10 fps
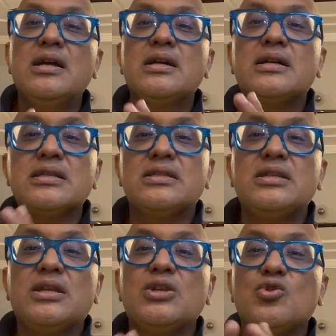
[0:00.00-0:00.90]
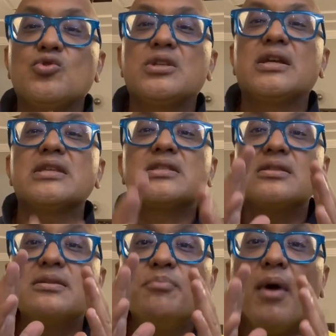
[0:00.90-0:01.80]
Consider using a
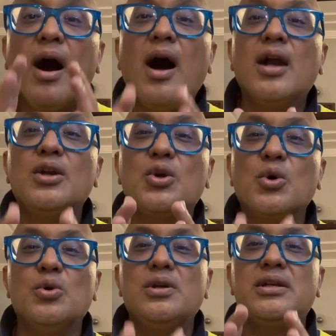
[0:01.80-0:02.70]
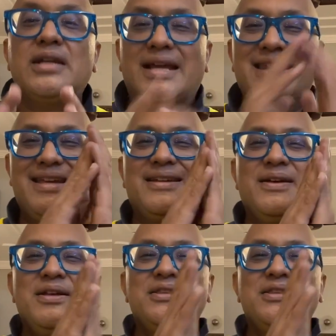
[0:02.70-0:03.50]
smart goal technique.